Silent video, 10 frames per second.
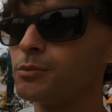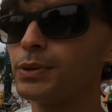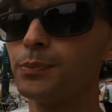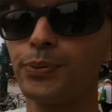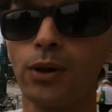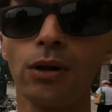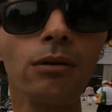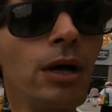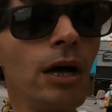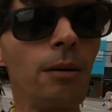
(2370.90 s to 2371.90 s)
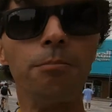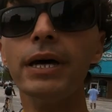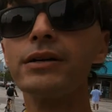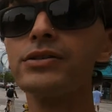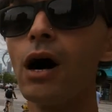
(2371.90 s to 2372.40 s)
people
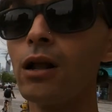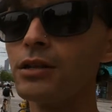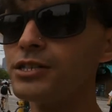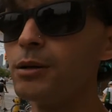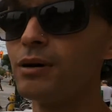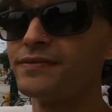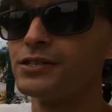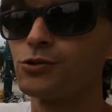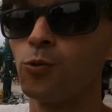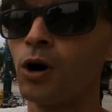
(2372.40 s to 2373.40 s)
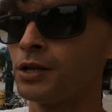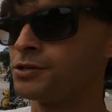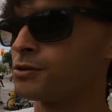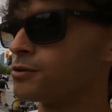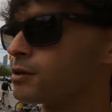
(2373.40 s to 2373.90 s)
mix all of the above into one,
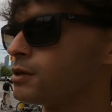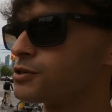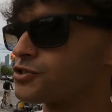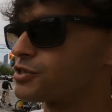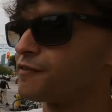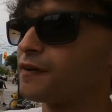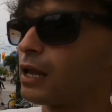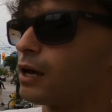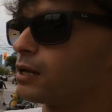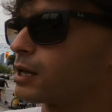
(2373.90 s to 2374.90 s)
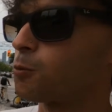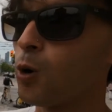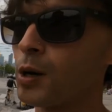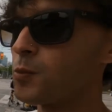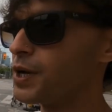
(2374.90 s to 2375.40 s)
dude. It's just a fella on like
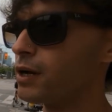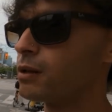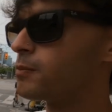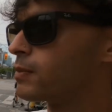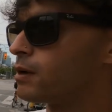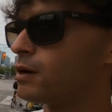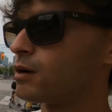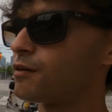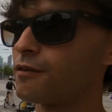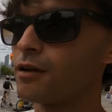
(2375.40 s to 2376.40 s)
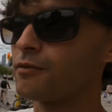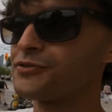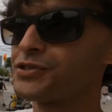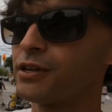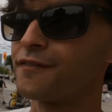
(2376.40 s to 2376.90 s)
one wheel. I've
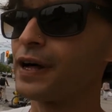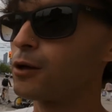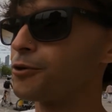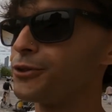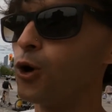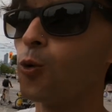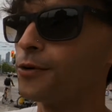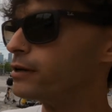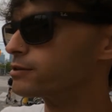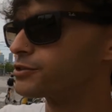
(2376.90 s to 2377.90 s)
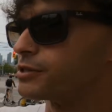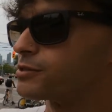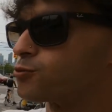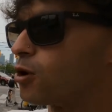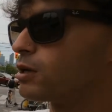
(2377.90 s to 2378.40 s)
seen a fella with no wheels
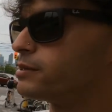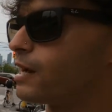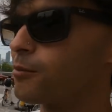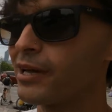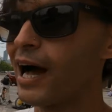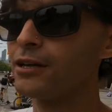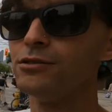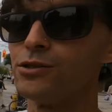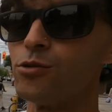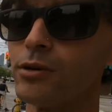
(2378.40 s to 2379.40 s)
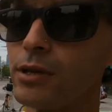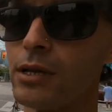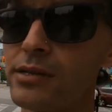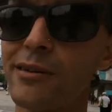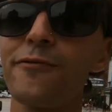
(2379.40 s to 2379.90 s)
just rolling down. Like, how you doing
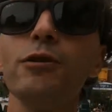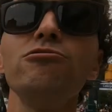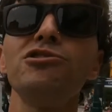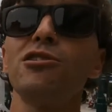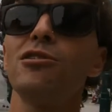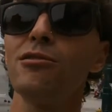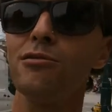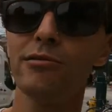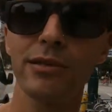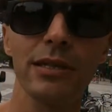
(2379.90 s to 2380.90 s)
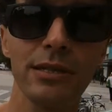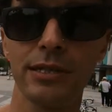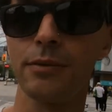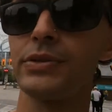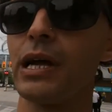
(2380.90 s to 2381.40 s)
this? Like, future. And he
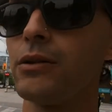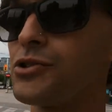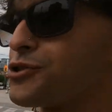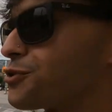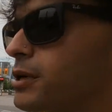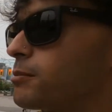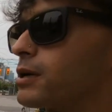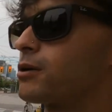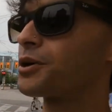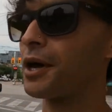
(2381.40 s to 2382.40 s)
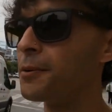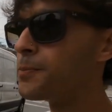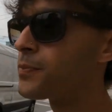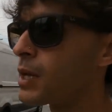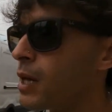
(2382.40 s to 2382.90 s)
zips down the street. I'm like, okay,
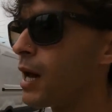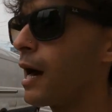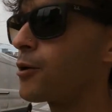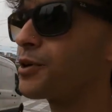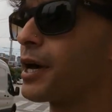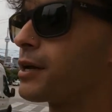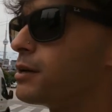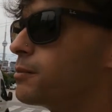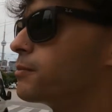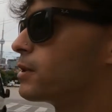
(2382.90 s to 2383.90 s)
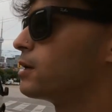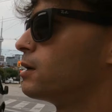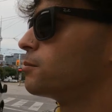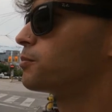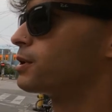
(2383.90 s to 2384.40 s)
I don't get it,
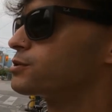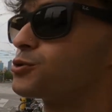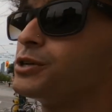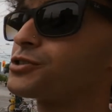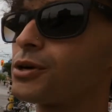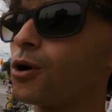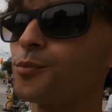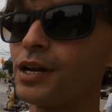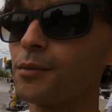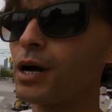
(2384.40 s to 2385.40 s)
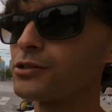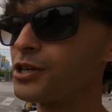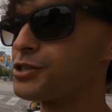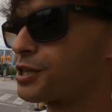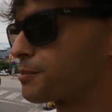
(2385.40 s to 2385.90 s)
but to each their own, man. I'm not
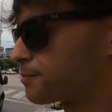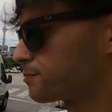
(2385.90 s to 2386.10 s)
judging.